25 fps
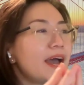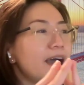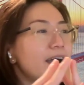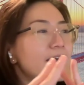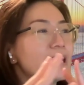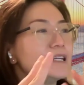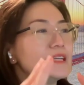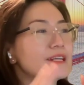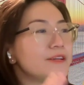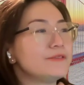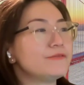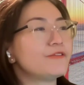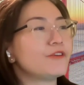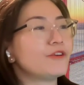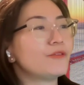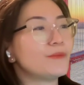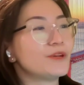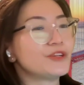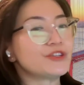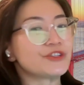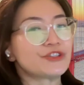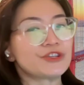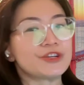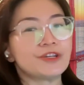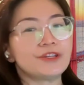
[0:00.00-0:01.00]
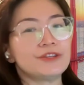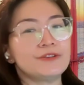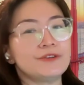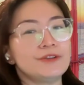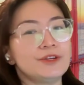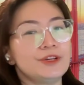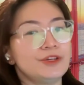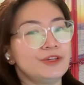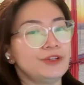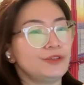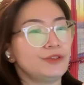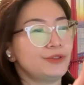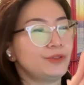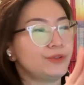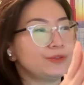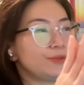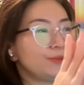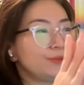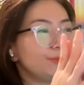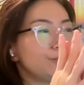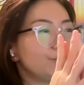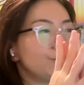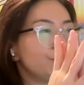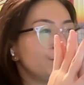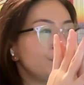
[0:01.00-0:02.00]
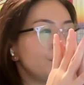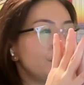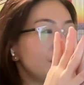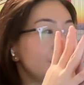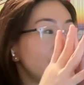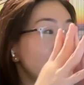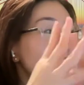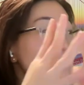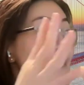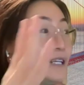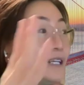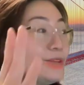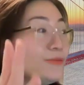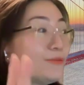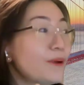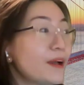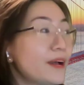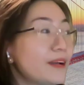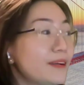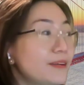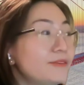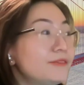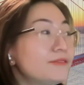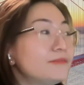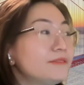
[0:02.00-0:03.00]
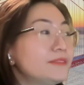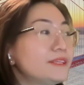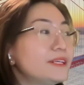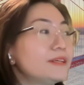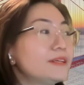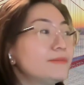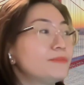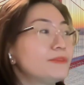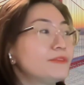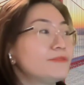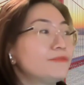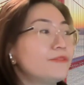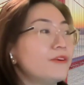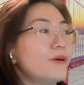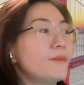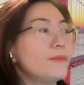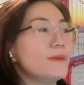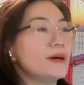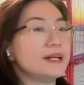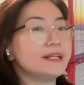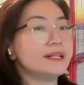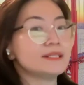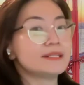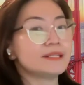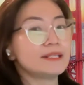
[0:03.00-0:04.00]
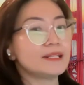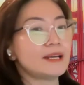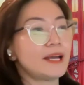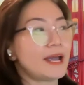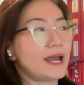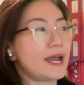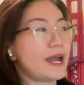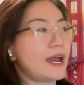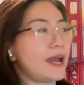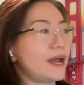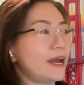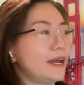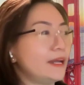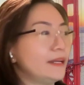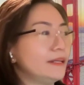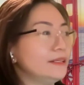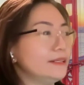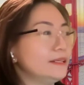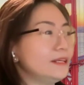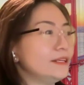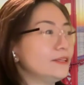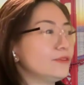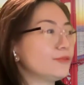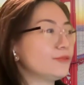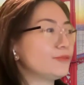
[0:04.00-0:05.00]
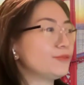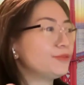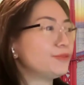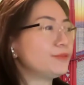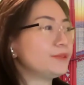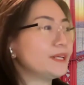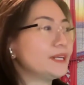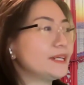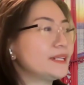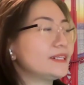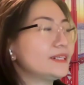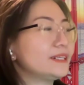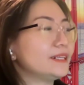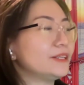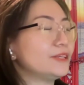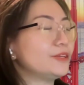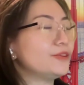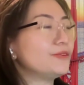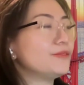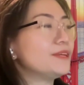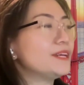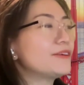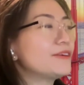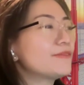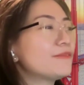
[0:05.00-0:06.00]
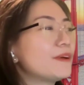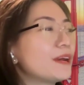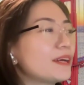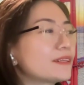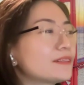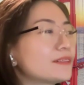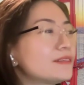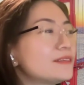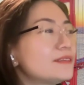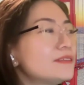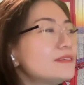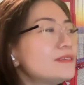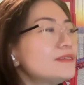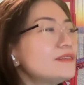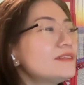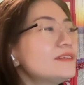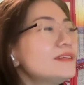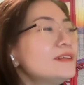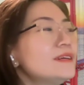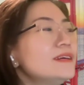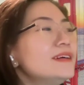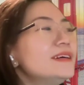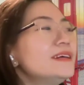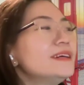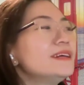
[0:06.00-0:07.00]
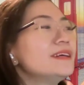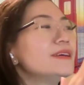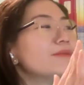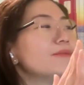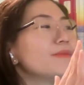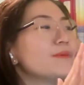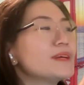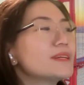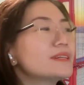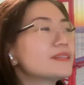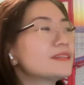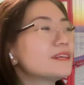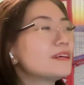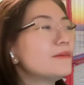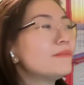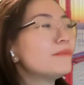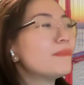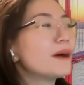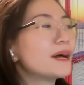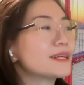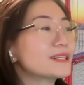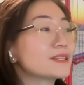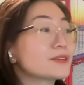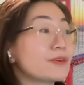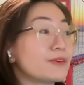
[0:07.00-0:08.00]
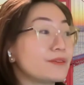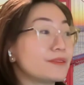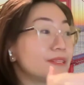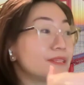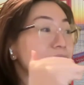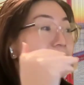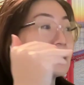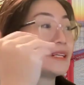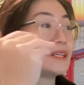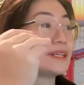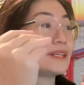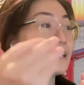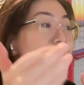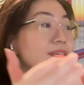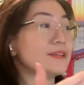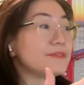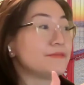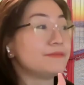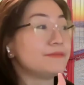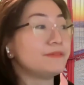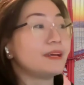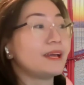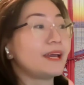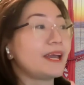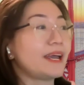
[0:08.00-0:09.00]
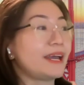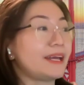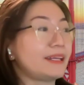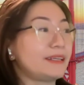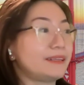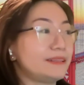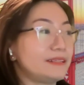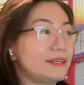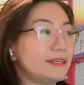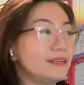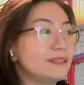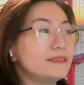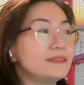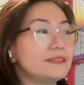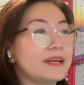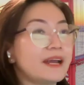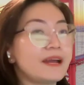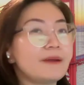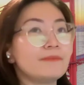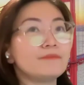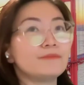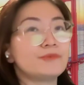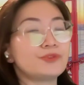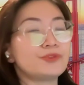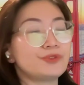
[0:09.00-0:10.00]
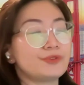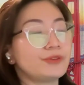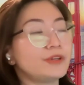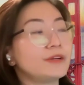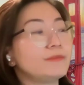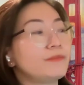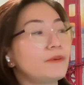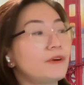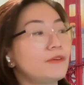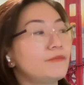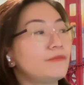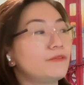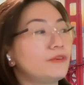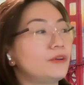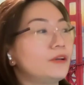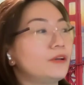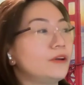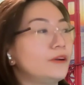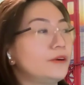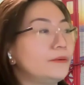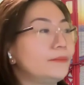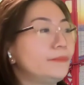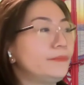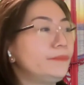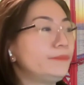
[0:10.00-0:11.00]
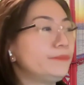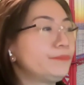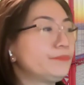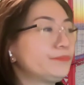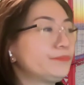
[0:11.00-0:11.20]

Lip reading: and information to evaluate their performance, and including the unique factors investor must consider if adding them to a portfolio.